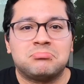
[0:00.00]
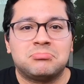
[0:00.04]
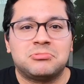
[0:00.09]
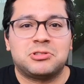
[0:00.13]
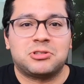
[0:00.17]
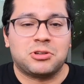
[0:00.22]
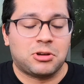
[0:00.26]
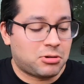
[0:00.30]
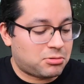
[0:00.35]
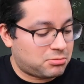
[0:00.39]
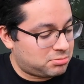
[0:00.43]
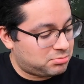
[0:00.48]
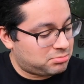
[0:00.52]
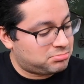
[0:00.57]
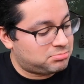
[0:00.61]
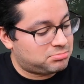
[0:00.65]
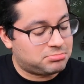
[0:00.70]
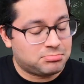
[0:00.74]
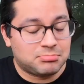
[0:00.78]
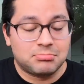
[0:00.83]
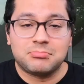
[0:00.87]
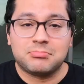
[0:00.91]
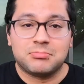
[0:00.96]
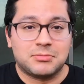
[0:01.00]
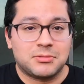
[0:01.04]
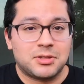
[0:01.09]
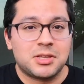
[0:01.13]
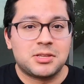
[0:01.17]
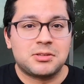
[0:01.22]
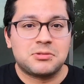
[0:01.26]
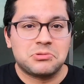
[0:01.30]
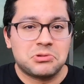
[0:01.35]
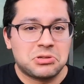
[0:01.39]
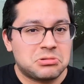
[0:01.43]
So
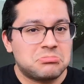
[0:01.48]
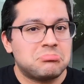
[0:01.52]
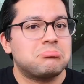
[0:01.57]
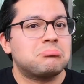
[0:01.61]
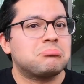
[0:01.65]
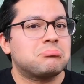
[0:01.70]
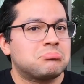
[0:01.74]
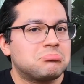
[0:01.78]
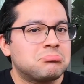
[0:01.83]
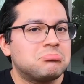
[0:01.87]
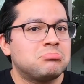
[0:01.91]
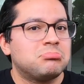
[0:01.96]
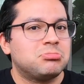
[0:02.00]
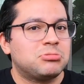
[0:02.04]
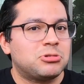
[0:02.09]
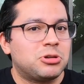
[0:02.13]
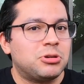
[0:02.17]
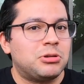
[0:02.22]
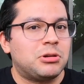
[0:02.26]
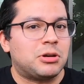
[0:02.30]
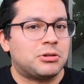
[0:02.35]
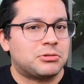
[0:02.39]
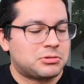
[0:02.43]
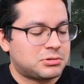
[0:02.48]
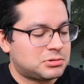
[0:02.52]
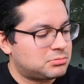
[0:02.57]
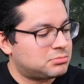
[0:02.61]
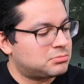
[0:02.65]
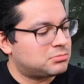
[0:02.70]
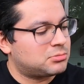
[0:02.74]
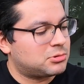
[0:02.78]
this one, kudos.